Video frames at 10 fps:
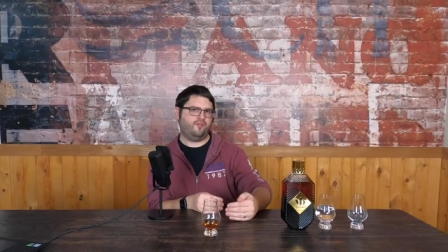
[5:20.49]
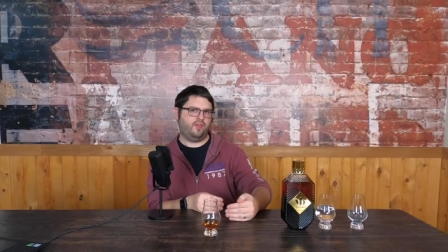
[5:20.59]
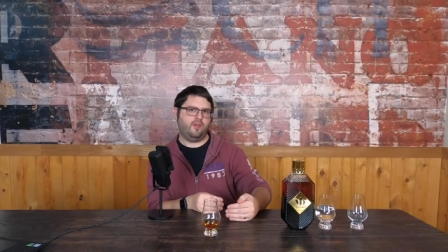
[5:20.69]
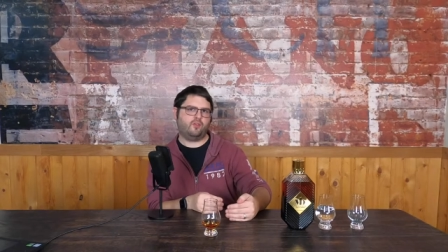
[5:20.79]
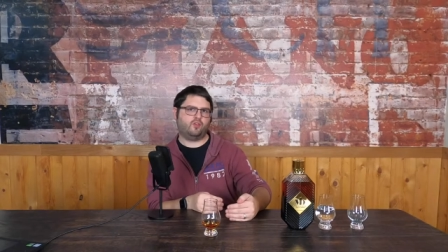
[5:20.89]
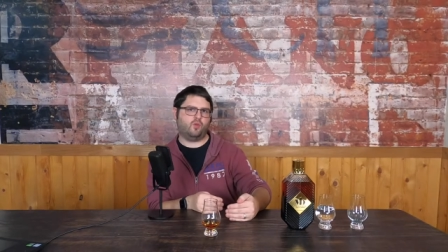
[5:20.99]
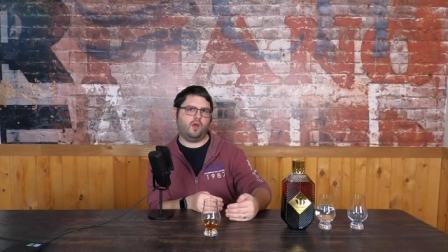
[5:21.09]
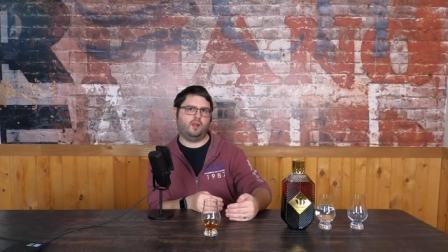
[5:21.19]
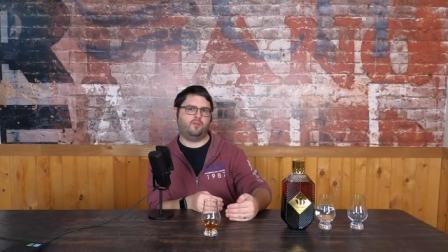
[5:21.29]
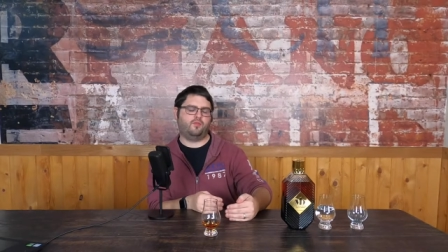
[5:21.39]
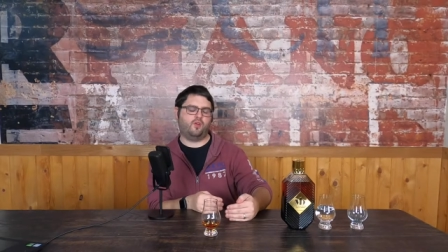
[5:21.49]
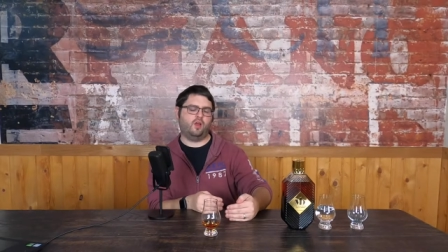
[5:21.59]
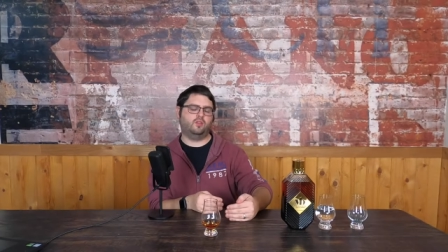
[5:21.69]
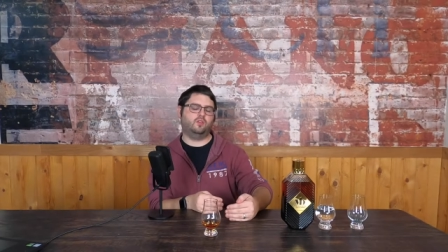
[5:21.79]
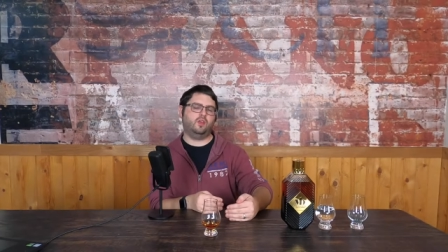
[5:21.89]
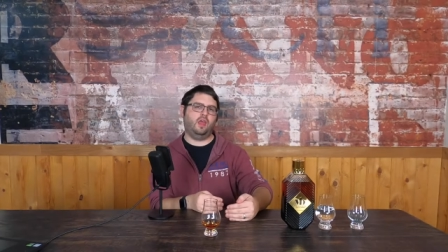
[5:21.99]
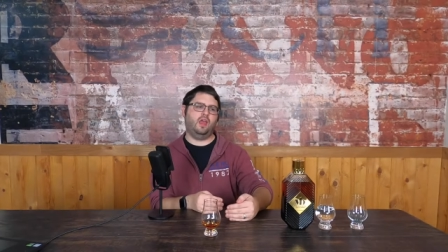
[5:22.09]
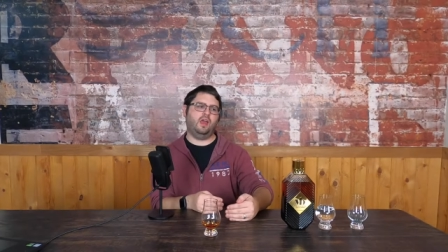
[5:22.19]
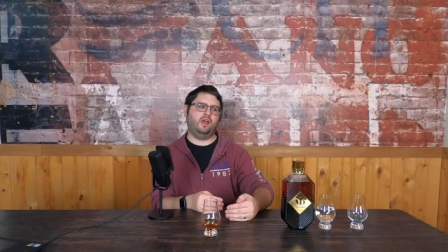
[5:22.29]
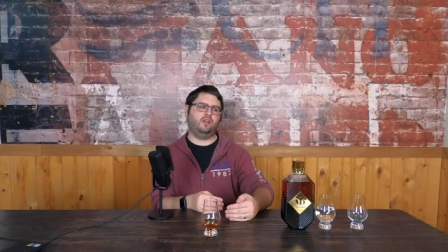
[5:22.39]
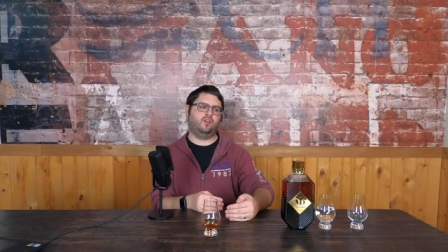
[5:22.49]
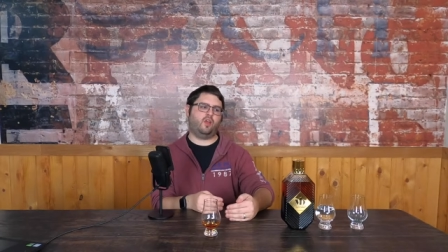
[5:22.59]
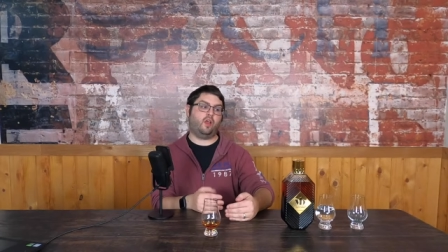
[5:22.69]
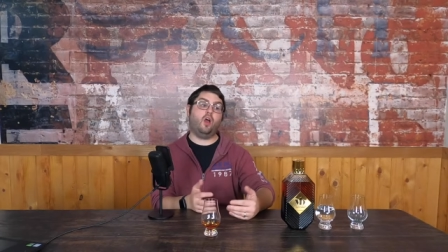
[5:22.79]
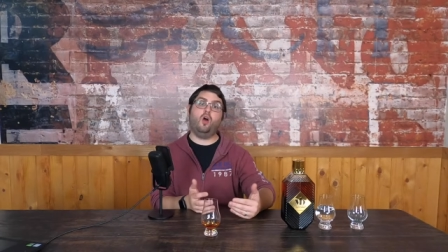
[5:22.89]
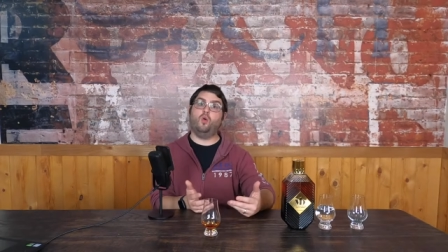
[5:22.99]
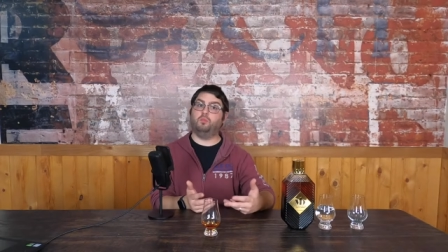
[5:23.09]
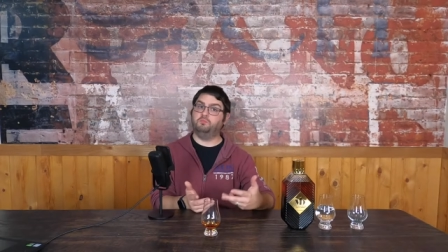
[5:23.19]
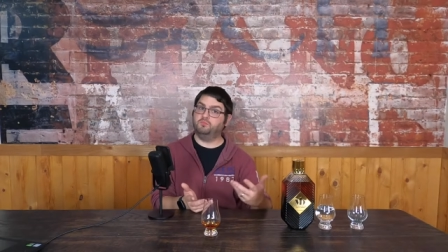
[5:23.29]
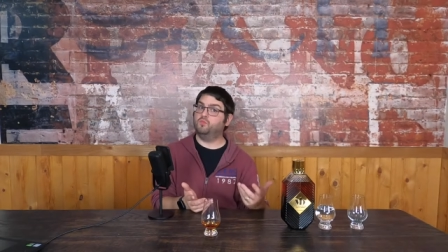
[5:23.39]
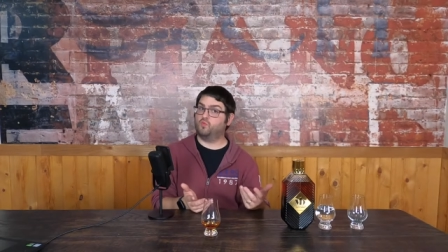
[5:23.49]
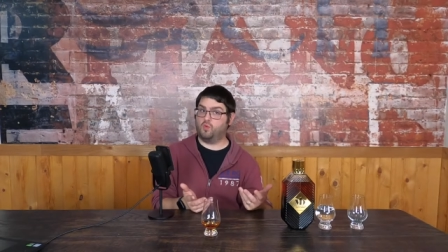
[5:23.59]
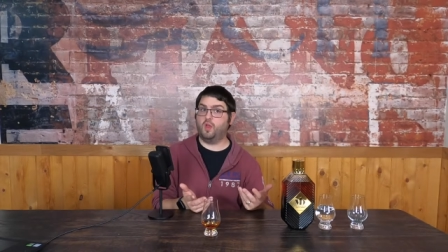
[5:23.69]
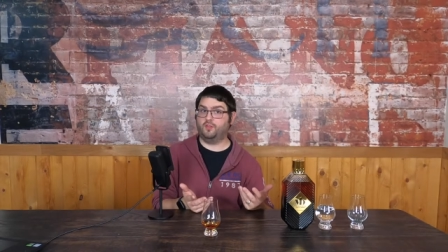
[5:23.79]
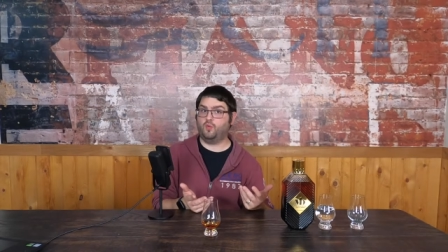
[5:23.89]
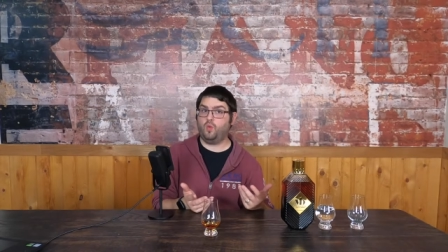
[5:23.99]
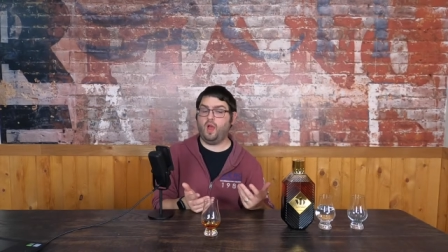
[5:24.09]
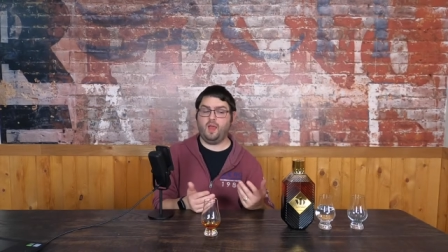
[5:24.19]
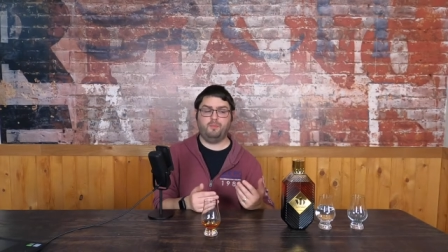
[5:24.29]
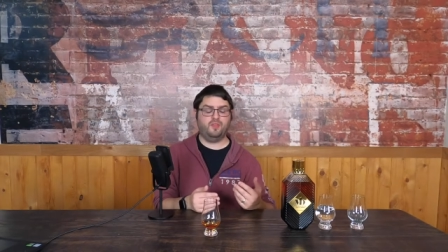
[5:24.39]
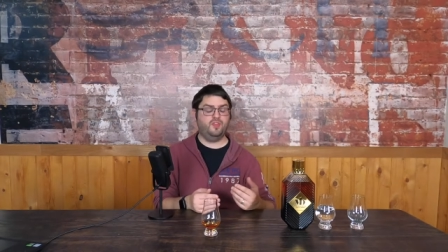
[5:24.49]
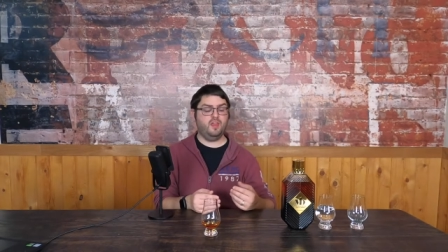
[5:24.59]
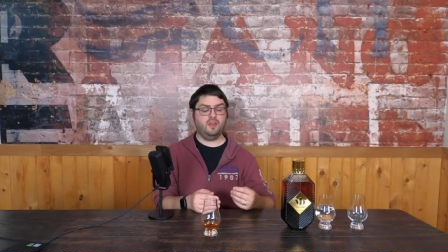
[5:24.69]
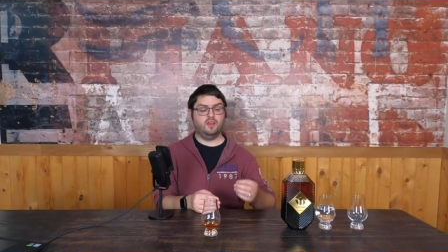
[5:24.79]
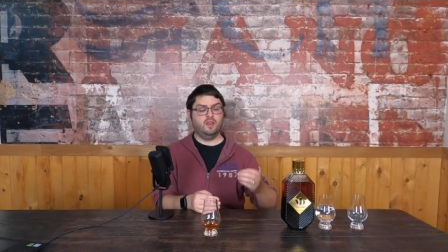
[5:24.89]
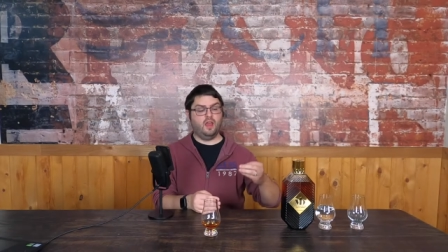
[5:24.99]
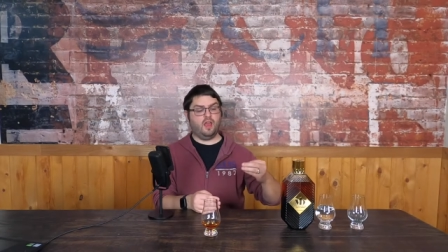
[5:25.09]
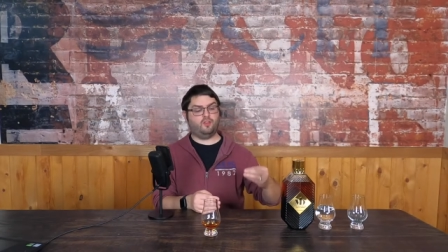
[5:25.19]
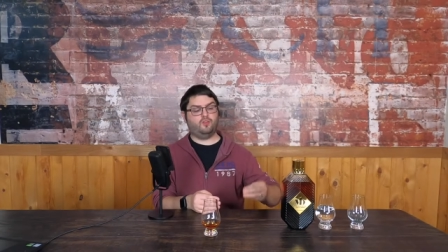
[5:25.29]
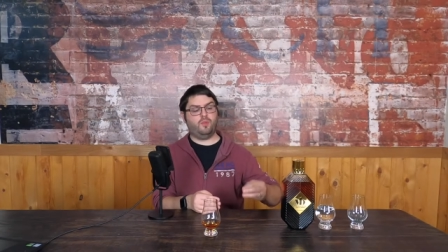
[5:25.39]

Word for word: flavors right up front, and you're like, oh, it's a rye. But then, it's